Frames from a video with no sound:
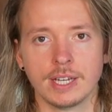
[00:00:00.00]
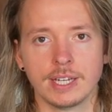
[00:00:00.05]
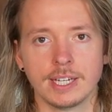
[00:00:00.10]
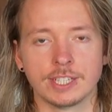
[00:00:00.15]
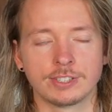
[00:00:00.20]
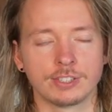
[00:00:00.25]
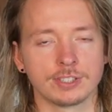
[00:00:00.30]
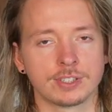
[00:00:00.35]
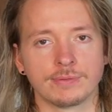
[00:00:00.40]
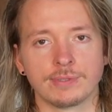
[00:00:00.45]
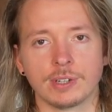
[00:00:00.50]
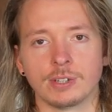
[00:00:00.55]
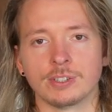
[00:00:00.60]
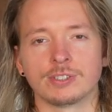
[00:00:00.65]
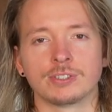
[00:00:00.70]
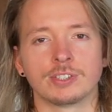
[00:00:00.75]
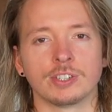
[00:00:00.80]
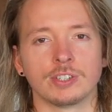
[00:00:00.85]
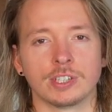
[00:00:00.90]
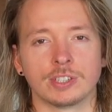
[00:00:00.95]
It's just a very
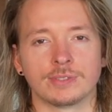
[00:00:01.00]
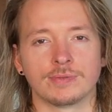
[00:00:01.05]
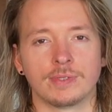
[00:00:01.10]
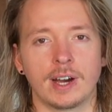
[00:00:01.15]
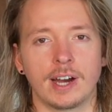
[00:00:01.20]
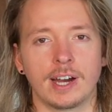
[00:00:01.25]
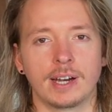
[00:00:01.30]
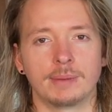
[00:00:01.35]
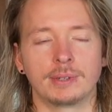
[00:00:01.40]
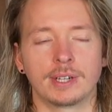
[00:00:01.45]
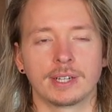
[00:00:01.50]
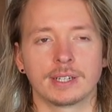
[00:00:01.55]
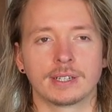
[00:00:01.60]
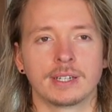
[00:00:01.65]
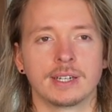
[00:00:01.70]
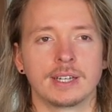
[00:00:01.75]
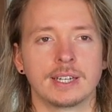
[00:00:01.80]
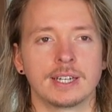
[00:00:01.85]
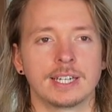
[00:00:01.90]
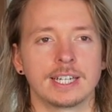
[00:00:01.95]
serious vibe.
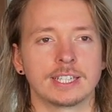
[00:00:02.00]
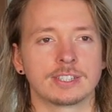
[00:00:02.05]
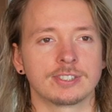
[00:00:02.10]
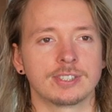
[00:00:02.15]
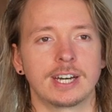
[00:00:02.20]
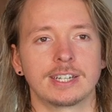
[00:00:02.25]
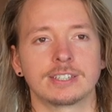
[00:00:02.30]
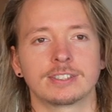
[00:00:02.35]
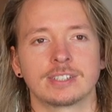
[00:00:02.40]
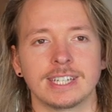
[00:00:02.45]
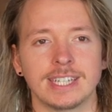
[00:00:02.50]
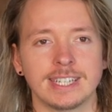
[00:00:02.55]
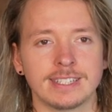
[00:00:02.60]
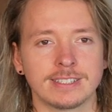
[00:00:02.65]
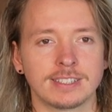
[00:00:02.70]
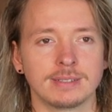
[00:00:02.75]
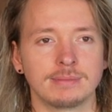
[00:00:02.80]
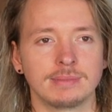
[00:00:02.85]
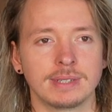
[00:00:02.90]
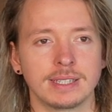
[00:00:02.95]
Like, it's not as
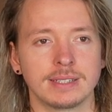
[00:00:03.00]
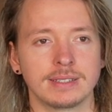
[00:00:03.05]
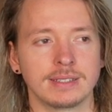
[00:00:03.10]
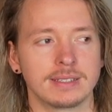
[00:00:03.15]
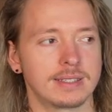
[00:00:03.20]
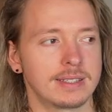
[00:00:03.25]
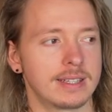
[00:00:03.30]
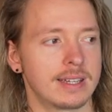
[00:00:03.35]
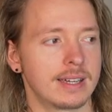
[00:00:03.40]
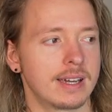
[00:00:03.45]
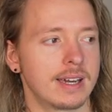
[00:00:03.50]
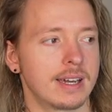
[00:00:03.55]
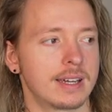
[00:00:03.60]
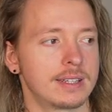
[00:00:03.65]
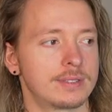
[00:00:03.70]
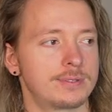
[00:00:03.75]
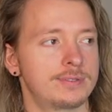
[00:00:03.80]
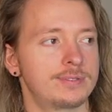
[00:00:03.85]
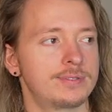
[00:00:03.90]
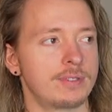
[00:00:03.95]
intimate
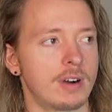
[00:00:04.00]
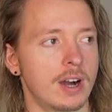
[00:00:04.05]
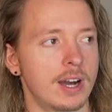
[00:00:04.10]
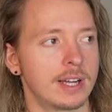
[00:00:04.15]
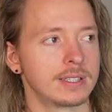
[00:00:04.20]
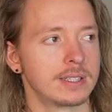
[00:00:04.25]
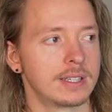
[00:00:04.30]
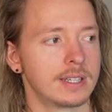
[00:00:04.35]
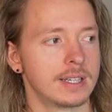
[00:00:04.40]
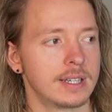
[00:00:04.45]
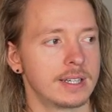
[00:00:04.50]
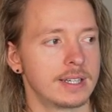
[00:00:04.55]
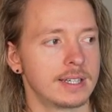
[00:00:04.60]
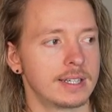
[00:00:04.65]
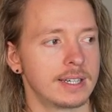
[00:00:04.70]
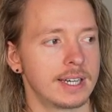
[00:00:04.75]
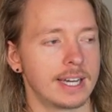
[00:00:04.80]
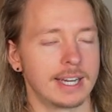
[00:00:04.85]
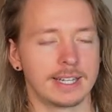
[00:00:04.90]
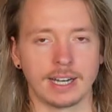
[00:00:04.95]
and fun
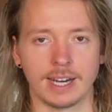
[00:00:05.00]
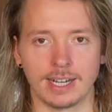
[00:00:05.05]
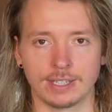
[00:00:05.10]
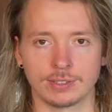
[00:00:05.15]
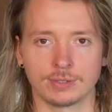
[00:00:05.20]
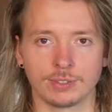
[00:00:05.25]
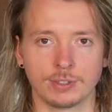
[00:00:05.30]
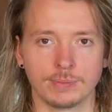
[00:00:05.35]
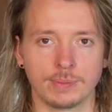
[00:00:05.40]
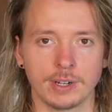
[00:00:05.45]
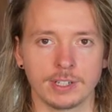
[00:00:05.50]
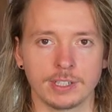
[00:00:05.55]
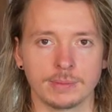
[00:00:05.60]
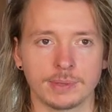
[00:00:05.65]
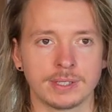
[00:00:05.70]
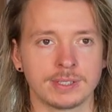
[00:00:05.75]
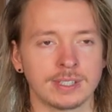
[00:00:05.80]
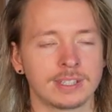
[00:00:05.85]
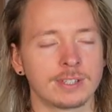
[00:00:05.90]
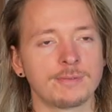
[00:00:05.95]
at a high school party
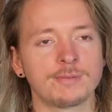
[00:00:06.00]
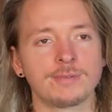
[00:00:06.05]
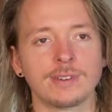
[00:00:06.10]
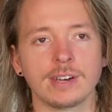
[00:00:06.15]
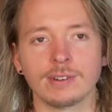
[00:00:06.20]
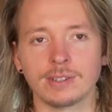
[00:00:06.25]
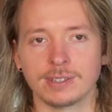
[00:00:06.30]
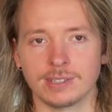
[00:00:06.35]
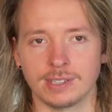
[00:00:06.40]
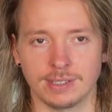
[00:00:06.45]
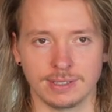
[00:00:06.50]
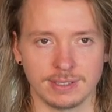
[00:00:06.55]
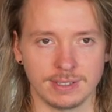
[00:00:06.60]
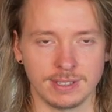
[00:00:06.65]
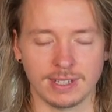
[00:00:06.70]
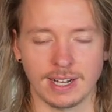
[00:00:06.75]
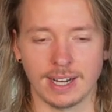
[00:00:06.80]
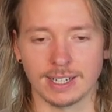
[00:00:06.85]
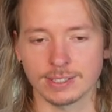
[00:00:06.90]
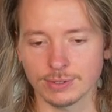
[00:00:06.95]
because at the very least
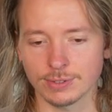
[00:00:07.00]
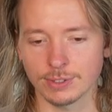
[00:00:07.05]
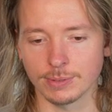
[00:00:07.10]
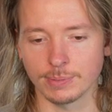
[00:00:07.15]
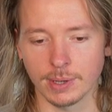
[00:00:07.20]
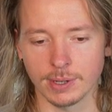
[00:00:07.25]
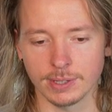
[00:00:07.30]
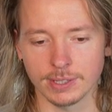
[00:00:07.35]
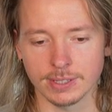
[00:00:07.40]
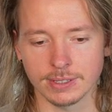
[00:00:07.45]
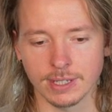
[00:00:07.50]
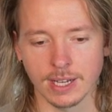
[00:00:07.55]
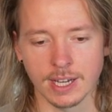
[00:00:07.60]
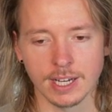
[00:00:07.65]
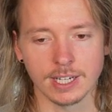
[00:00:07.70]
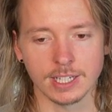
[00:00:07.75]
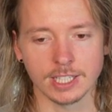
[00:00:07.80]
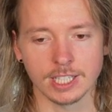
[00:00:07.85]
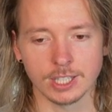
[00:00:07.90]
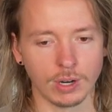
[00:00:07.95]
in high school parties,
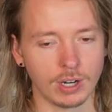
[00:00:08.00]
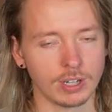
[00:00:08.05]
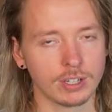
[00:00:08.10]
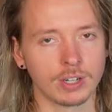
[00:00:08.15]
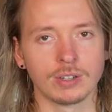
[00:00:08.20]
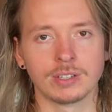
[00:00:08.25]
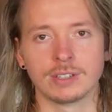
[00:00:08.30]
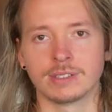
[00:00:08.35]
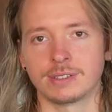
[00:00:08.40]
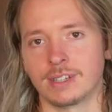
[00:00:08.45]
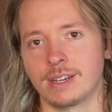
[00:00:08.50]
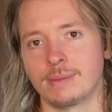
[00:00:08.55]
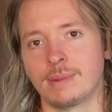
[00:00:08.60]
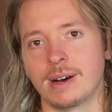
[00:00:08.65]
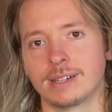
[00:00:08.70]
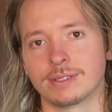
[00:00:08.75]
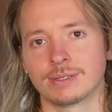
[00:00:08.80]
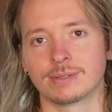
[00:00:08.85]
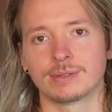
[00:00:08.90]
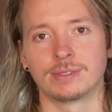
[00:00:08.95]
you all go to the same
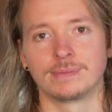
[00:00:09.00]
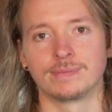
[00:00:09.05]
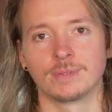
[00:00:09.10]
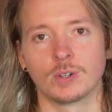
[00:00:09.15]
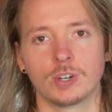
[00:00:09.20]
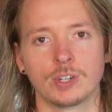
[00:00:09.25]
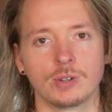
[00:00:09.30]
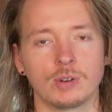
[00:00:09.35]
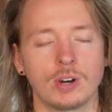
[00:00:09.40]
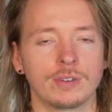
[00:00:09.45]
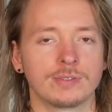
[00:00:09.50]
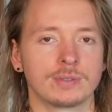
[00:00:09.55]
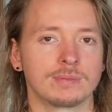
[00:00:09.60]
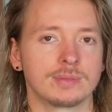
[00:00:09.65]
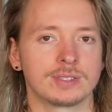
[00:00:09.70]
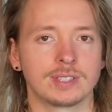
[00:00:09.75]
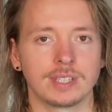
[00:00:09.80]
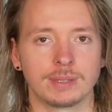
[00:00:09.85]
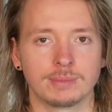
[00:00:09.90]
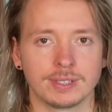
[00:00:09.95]
high school or you're all from
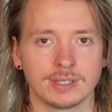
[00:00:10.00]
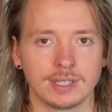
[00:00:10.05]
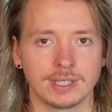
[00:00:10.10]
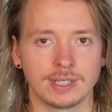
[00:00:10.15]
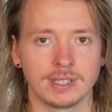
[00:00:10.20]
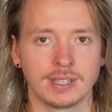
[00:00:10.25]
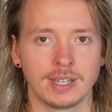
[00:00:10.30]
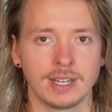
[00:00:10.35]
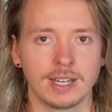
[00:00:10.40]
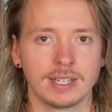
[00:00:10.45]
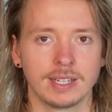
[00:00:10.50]
the same city.